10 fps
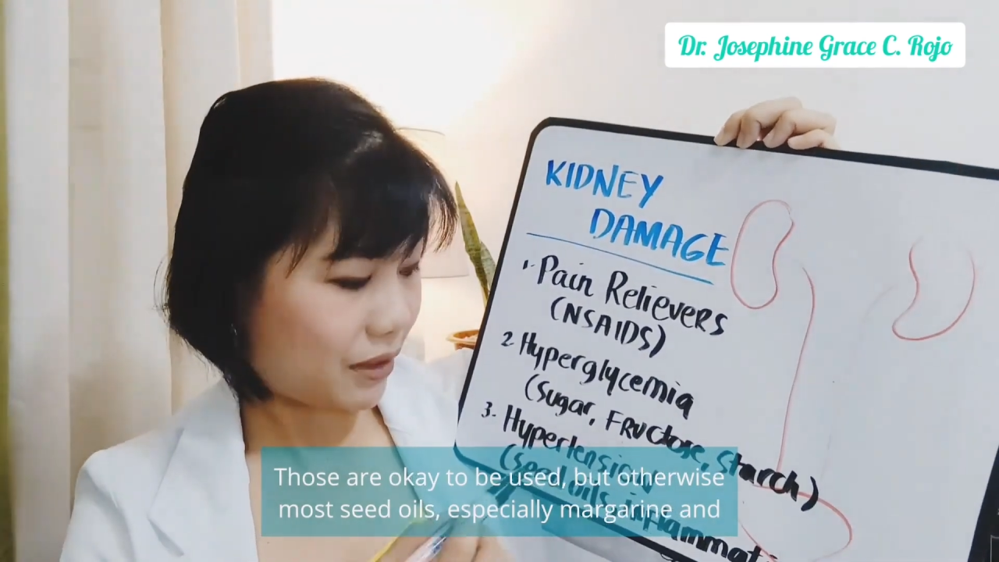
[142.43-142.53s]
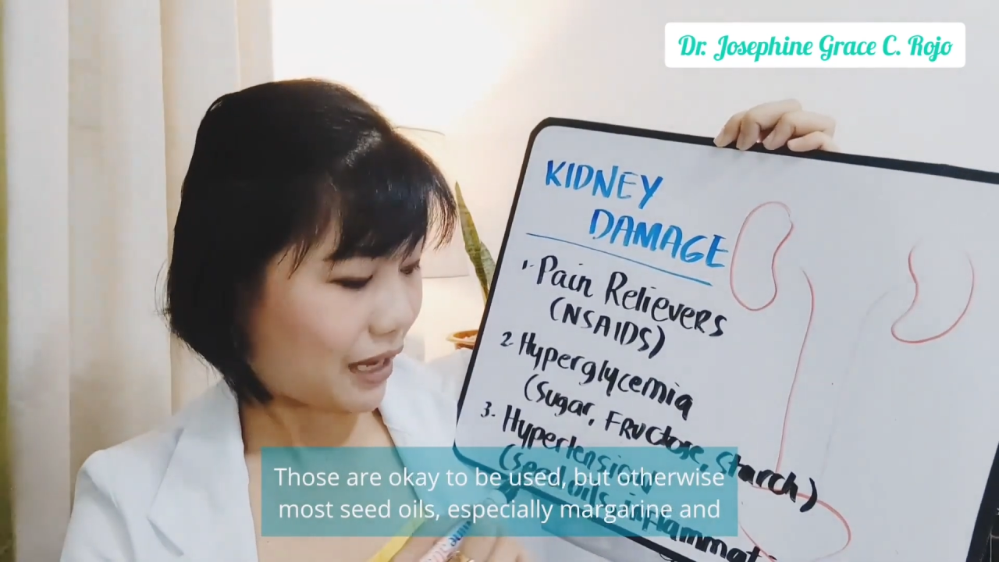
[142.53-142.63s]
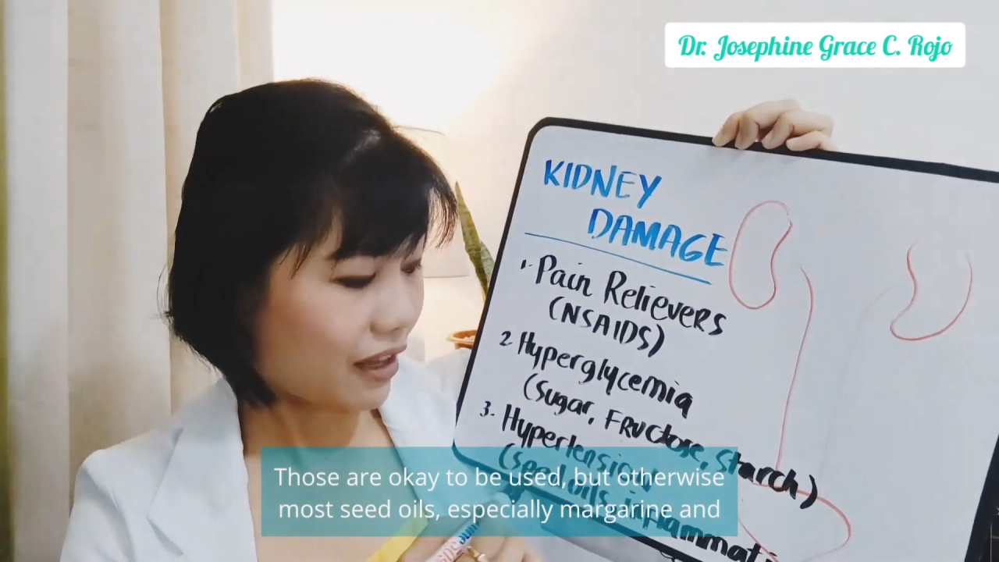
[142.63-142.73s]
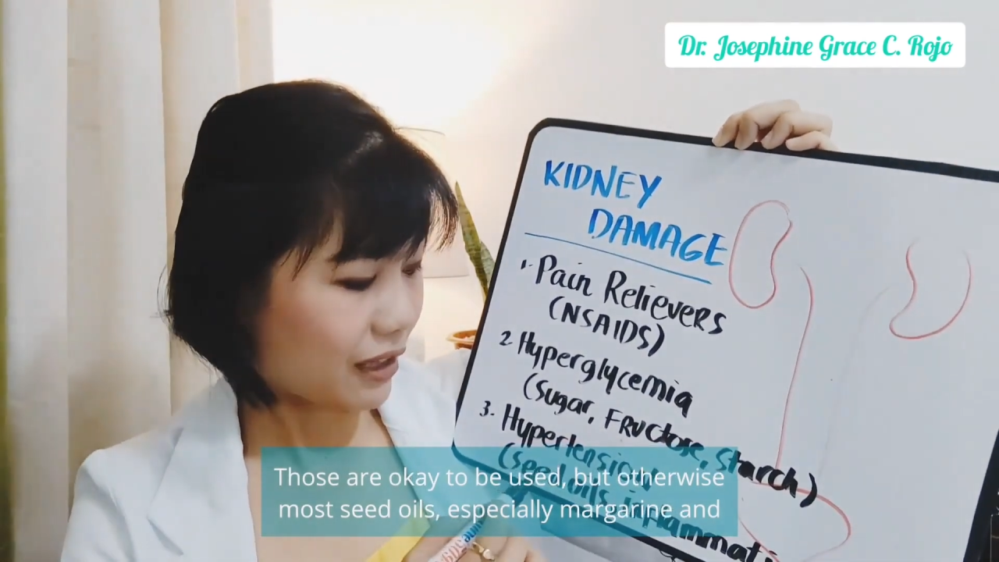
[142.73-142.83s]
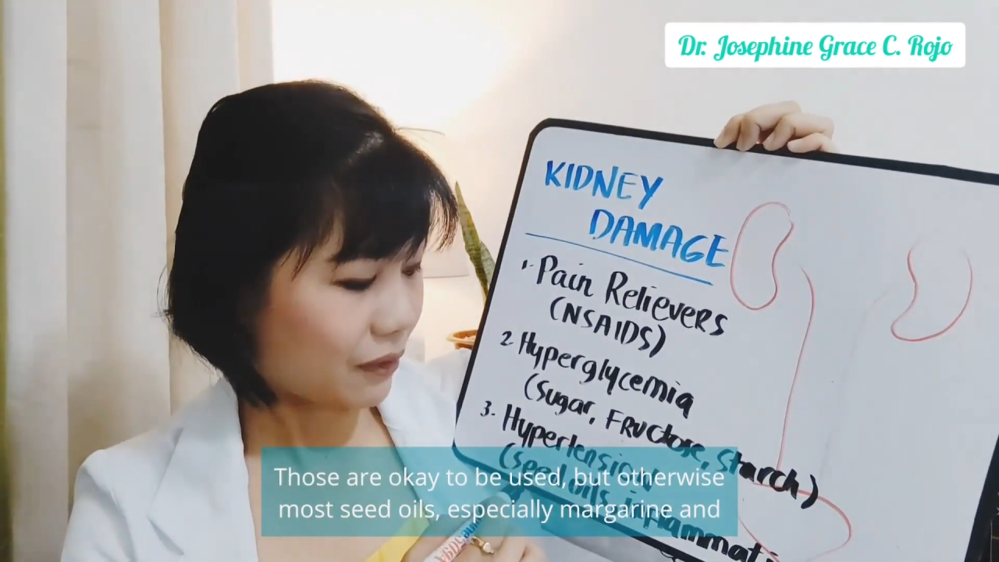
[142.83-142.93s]
But
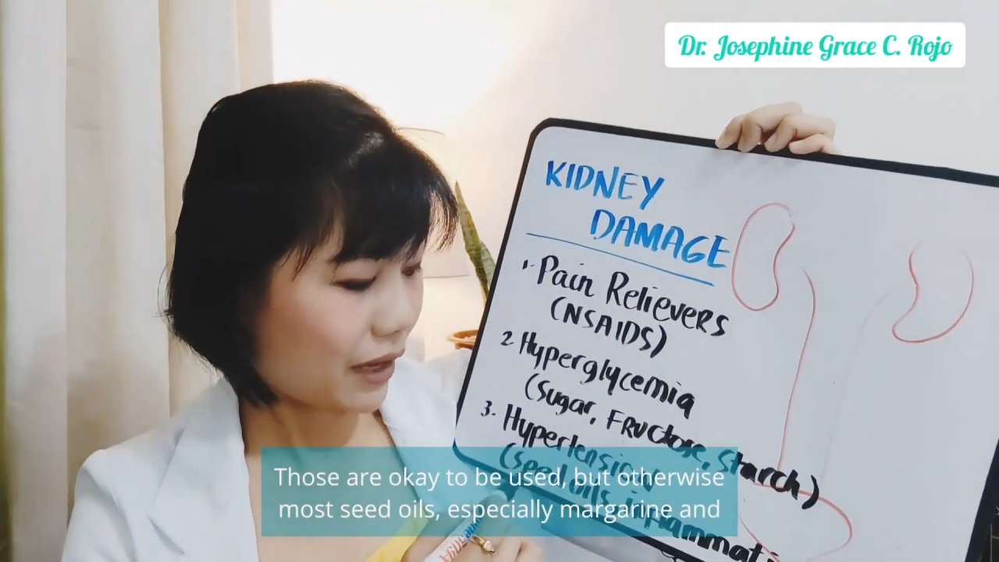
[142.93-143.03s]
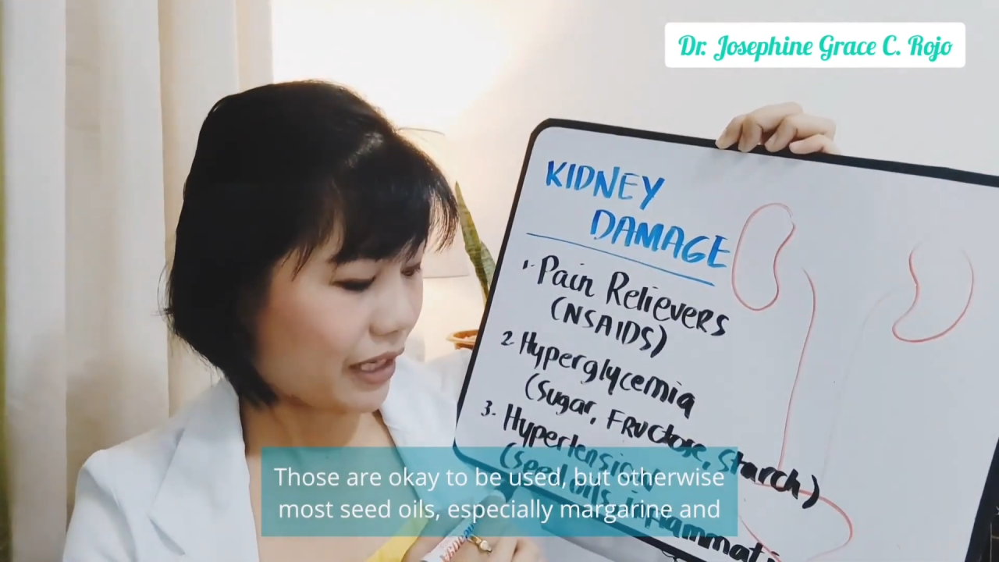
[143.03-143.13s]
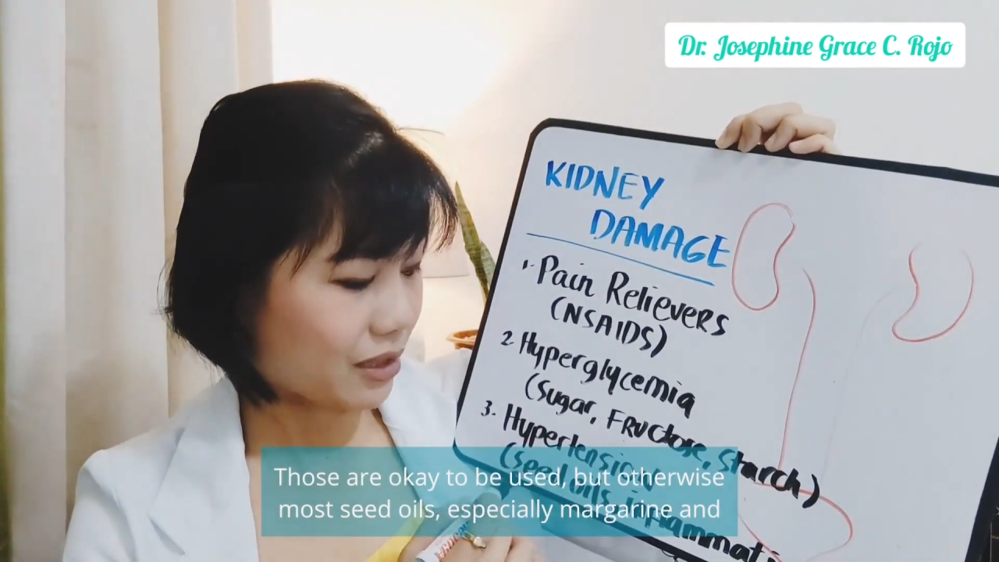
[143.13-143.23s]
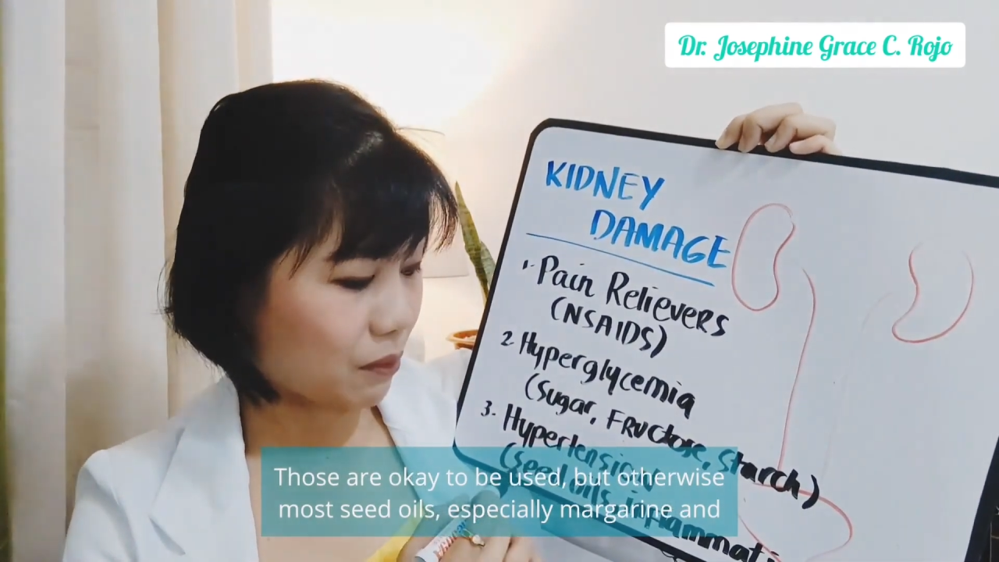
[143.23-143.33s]
otherwise,